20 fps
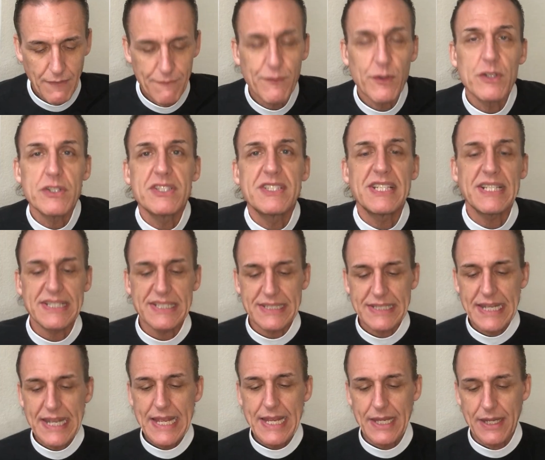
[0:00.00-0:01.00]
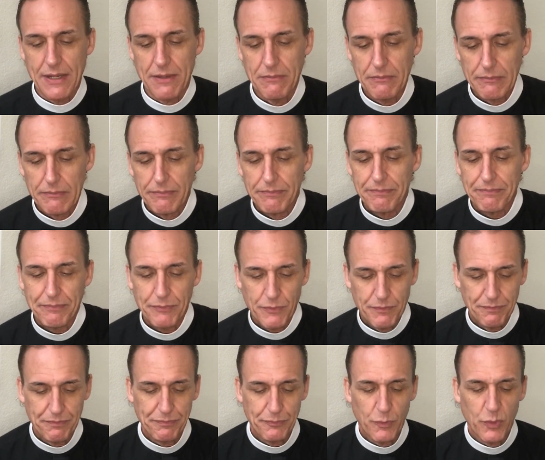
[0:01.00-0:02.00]
verse 16.
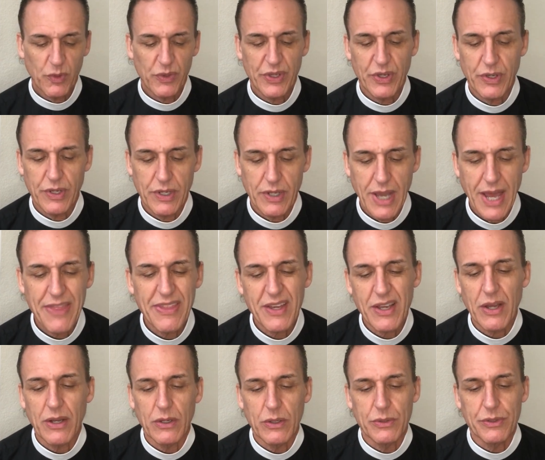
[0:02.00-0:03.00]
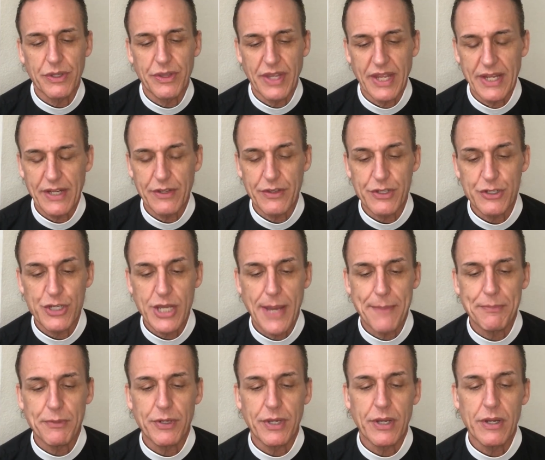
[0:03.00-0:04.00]
Gonna, I think I'll go to the end of the
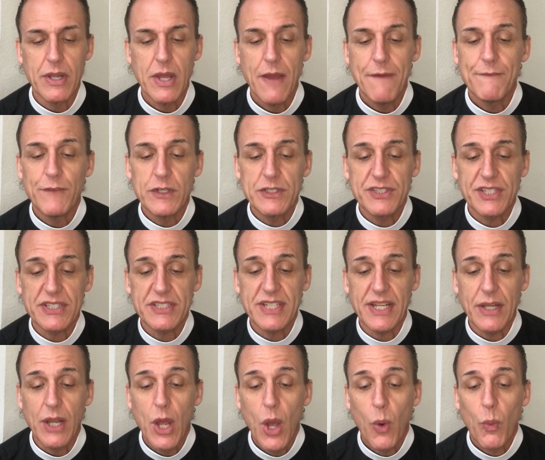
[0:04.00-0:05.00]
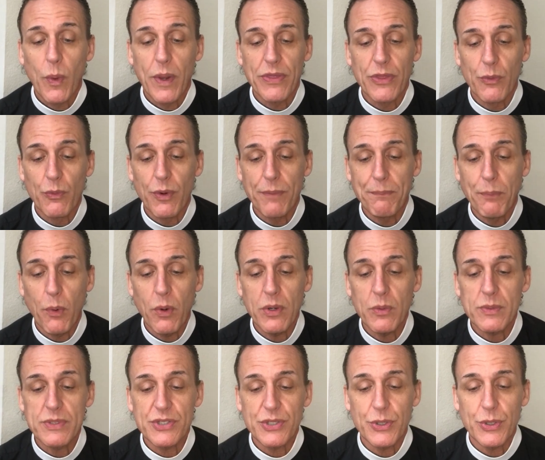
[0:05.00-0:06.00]
chapter here. Verse 16. When the
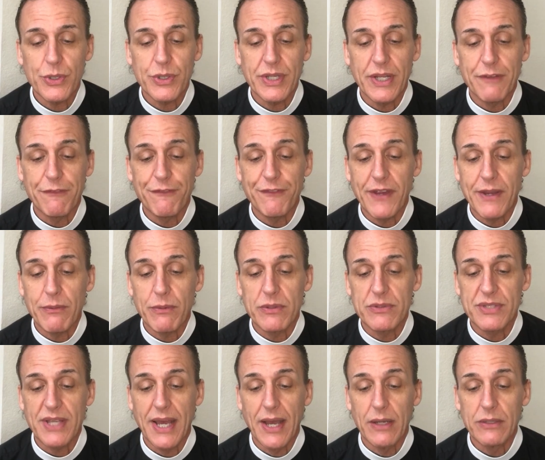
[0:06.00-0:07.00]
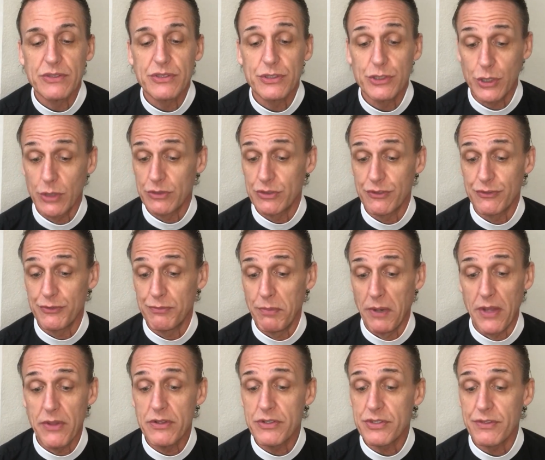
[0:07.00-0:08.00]
report was heard in Pharaoh's house, Joseph's
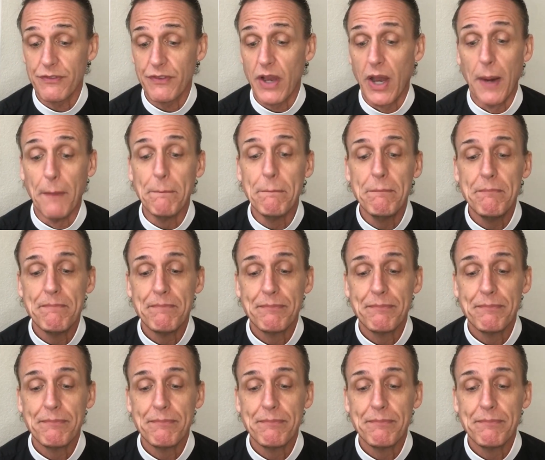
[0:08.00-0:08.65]
brothers have come.